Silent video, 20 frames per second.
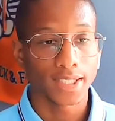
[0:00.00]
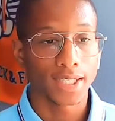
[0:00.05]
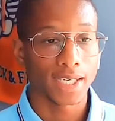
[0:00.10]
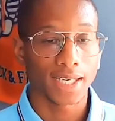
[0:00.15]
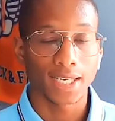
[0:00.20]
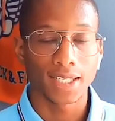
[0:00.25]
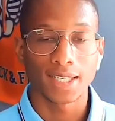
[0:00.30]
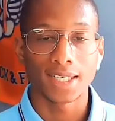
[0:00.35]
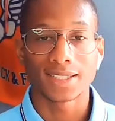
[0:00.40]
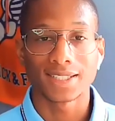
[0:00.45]

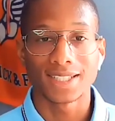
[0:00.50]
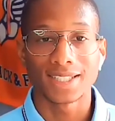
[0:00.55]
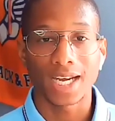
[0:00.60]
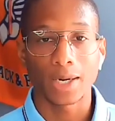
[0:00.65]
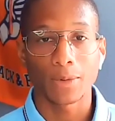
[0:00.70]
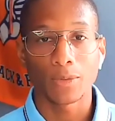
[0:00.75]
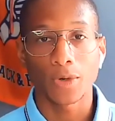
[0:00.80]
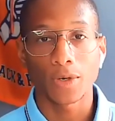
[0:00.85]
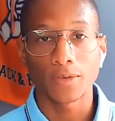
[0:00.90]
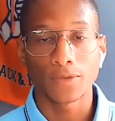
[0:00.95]
Again, that's
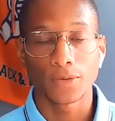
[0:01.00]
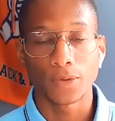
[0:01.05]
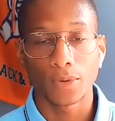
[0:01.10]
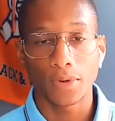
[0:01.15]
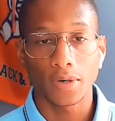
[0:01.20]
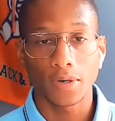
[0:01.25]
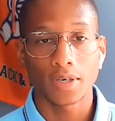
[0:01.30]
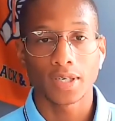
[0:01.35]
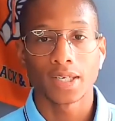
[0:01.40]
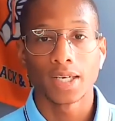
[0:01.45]

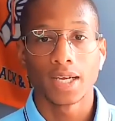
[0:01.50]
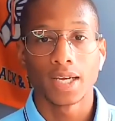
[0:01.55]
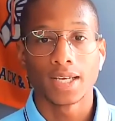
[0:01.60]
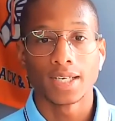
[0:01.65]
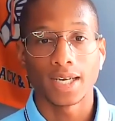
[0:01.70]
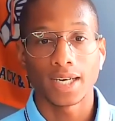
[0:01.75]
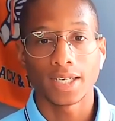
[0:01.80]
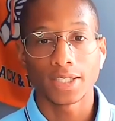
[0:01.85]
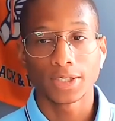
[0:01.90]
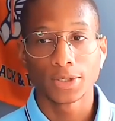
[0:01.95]

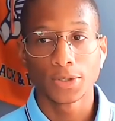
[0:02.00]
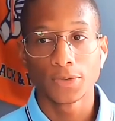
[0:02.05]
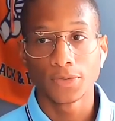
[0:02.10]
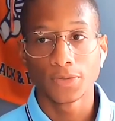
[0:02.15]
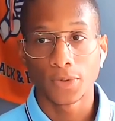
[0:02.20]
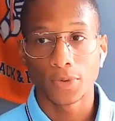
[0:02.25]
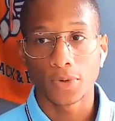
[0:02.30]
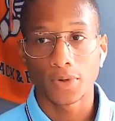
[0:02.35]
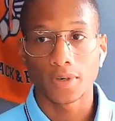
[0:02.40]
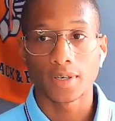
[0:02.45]

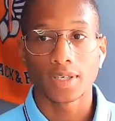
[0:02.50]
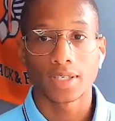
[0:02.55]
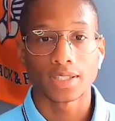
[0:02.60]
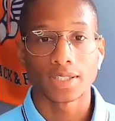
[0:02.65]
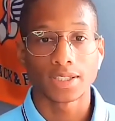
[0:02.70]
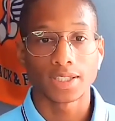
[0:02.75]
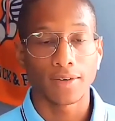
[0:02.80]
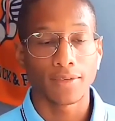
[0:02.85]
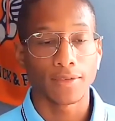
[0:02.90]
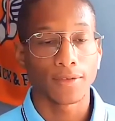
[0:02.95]

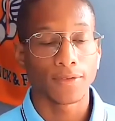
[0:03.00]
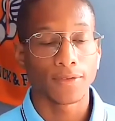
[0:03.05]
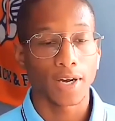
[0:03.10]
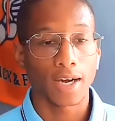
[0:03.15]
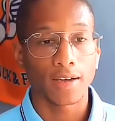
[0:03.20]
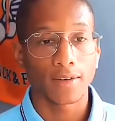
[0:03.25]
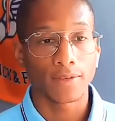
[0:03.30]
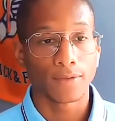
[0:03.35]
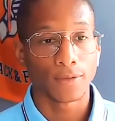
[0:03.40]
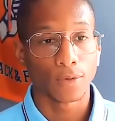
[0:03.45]

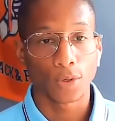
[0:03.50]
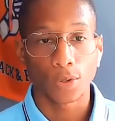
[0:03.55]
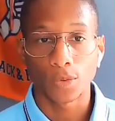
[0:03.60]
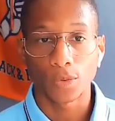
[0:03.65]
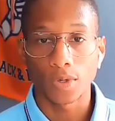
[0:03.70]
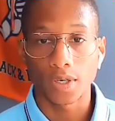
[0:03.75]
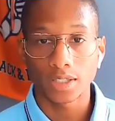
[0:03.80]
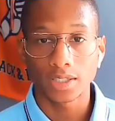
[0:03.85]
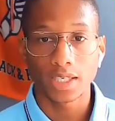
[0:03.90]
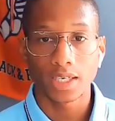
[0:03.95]

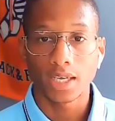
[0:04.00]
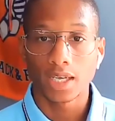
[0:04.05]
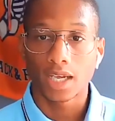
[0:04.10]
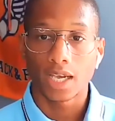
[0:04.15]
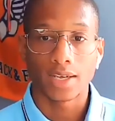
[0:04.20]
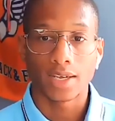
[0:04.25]
914-924-7541.